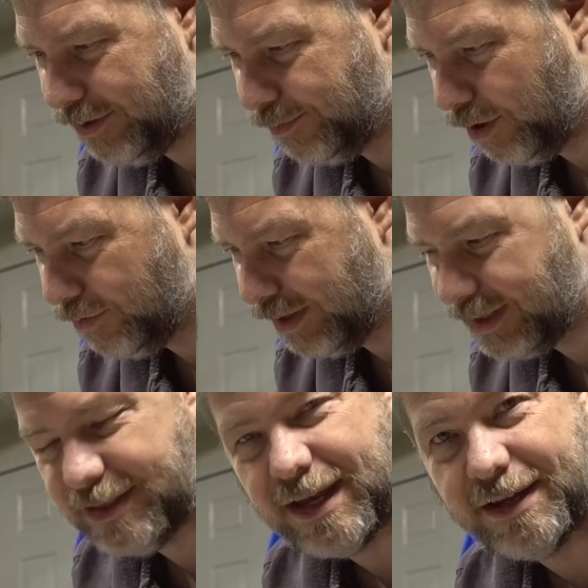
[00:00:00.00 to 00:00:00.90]
the baud
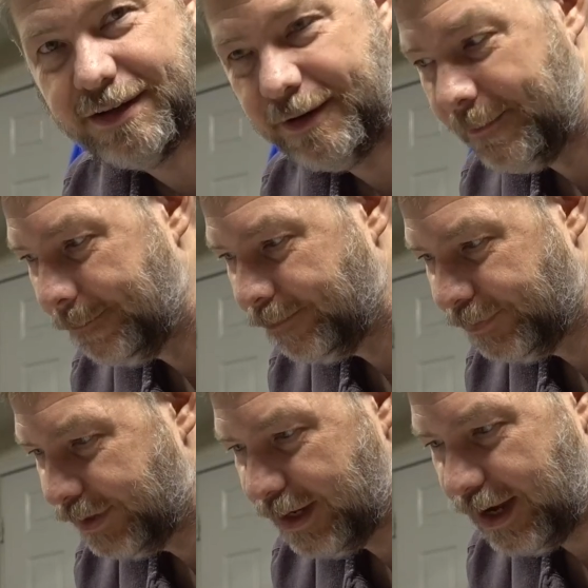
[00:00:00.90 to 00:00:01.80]
rate's set.
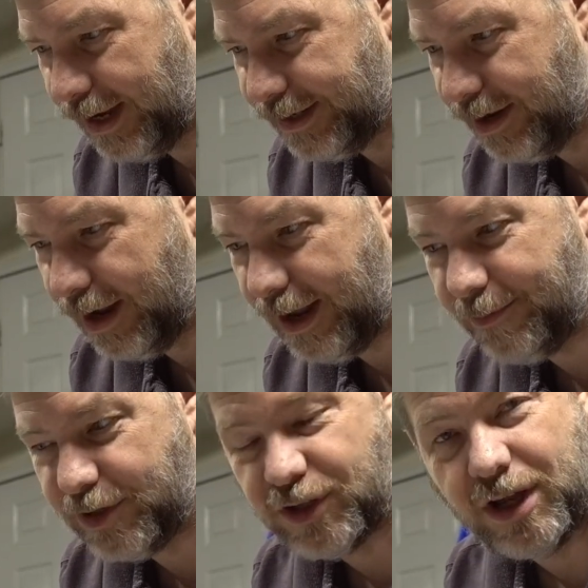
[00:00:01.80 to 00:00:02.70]
I did not have
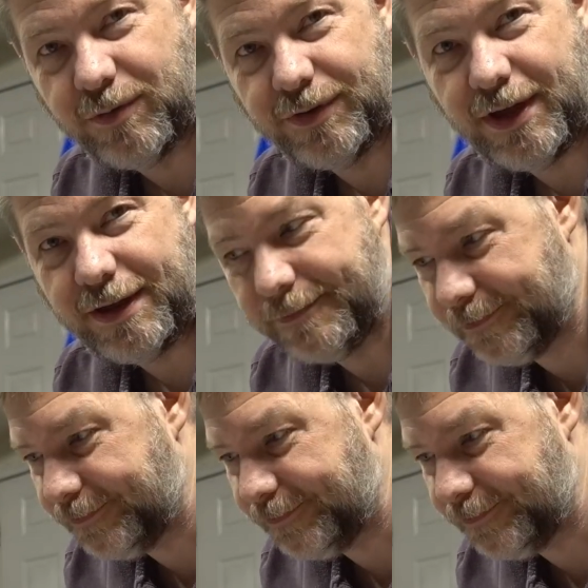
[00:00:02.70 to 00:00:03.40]
much luck with that.